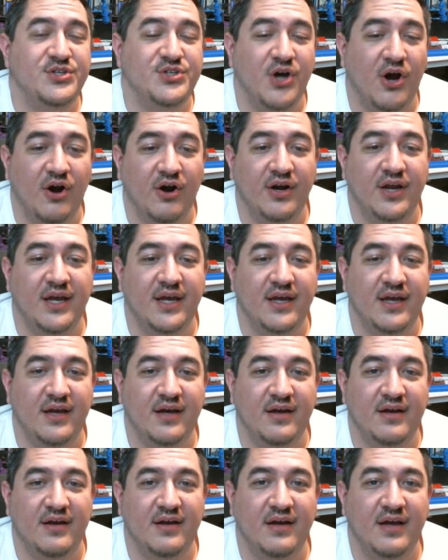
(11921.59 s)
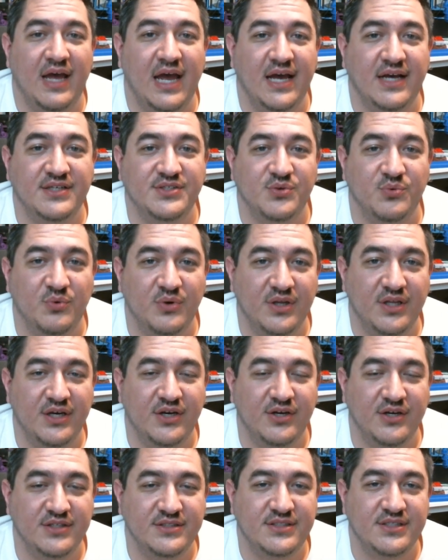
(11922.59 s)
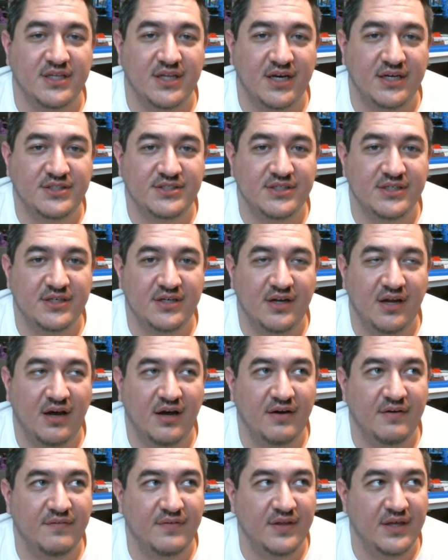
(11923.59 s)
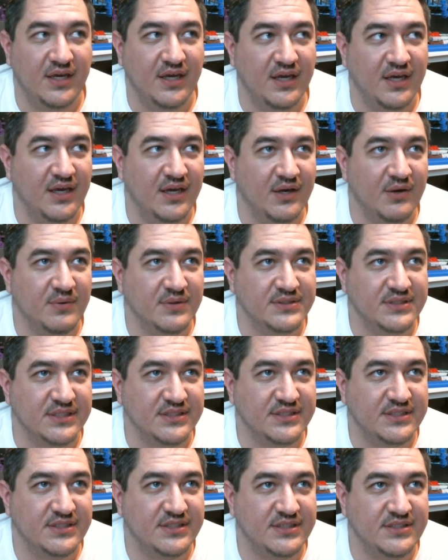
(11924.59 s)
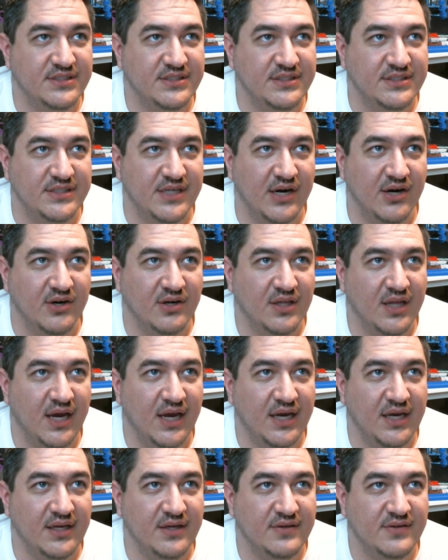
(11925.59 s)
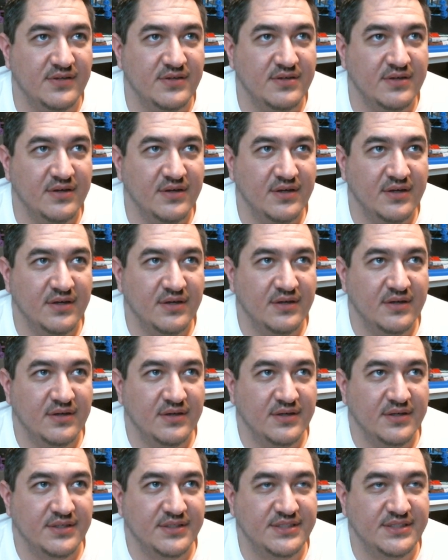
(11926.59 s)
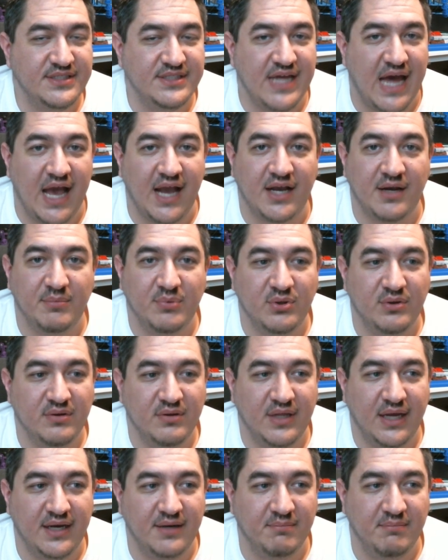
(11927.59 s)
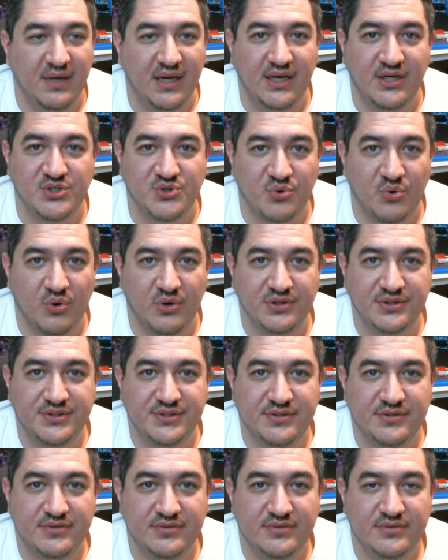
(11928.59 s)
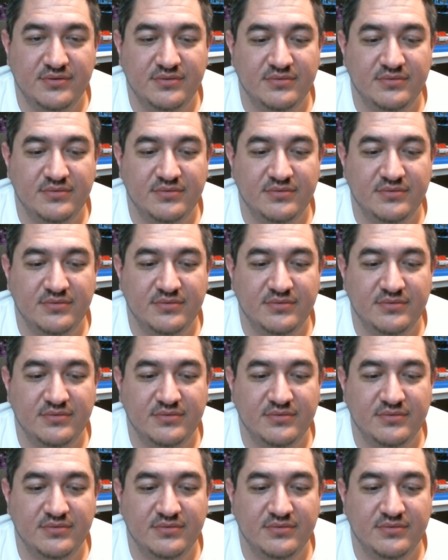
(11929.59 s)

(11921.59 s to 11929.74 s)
Target has a really good selection of the, was it Sterilite stackable like mini drawers,